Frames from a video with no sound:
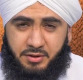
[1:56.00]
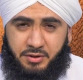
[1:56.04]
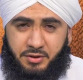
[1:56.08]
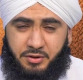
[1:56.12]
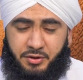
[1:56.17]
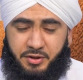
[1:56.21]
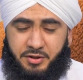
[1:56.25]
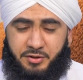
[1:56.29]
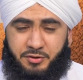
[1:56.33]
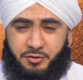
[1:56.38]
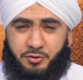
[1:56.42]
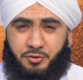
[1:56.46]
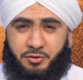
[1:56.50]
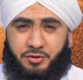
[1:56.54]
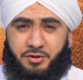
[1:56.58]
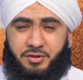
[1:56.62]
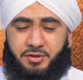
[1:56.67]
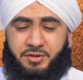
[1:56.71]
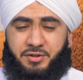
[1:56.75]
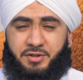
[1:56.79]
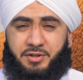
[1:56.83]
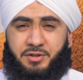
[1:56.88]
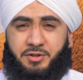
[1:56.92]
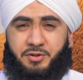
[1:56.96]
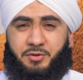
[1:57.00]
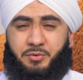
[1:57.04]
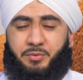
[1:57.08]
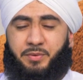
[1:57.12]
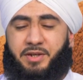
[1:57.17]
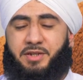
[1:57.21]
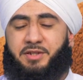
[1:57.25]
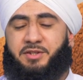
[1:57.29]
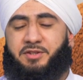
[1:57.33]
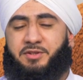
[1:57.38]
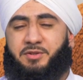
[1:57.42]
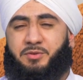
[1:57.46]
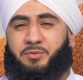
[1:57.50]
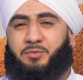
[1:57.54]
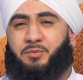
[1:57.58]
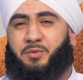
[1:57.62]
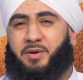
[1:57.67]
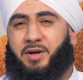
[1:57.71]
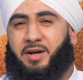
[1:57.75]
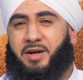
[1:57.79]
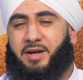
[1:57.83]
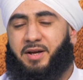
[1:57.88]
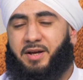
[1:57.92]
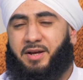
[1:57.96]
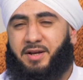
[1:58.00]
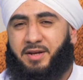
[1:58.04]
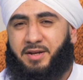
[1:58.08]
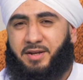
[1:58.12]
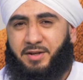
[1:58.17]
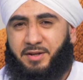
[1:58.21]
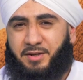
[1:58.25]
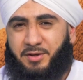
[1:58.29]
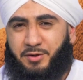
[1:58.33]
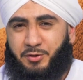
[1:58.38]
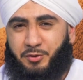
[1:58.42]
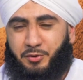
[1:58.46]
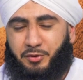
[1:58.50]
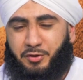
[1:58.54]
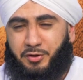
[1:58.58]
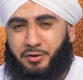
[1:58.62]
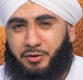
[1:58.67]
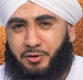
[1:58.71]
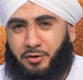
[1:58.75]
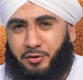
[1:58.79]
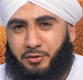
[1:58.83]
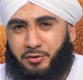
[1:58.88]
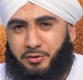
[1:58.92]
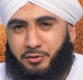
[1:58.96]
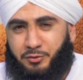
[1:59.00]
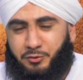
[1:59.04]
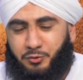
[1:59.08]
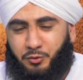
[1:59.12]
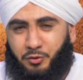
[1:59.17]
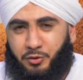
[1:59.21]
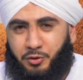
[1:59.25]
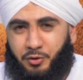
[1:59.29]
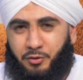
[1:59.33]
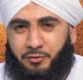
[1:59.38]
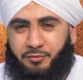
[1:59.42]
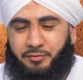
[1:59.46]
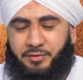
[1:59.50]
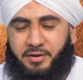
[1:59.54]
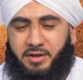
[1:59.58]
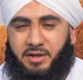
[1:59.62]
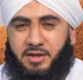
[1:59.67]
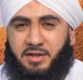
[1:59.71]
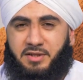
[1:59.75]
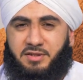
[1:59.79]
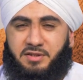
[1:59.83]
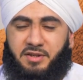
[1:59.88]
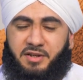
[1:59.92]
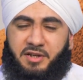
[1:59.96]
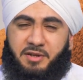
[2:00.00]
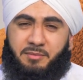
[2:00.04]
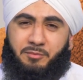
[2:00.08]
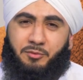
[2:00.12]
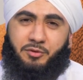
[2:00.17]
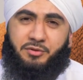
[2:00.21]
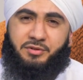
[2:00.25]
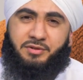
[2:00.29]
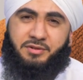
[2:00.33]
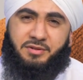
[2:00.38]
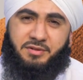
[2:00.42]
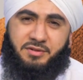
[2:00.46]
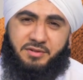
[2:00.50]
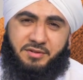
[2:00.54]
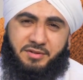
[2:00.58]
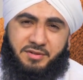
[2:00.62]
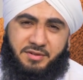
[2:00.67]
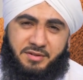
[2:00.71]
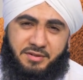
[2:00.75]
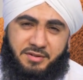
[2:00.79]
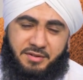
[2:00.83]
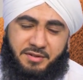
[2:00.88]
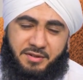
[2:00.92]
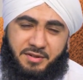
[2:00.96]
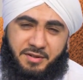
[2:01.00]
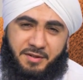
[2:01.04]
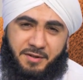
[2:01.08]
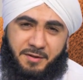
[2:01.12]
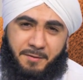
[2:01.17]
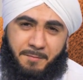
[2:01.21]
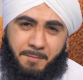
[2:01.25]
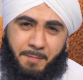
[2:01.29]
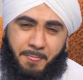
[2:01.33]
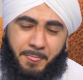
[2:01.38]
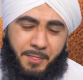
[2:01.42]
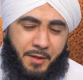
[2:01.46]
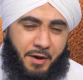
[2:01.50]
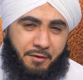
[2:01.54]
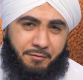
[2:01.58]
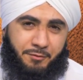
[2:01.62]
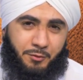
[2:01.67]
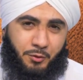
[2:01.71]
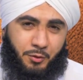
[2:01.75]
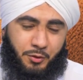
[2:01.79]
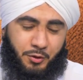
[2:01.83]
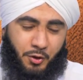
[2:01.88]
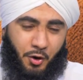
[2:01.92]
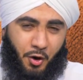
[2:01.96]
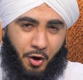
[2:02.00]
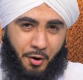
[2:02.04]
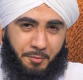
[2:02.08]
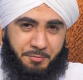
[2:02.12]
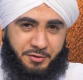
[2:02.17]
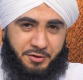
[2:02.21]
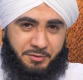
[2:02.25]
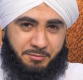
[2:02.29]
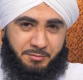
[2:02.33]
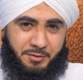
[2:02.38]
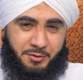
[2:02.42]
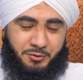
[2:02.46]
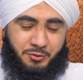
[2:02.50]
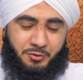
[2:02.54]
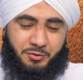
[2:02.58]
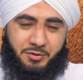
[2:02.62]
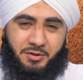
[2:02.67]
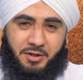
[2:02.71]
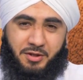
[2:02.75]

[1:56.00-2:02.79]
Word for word: you're in such a situation where you cannot control your feelings and emotions. You have no other option but to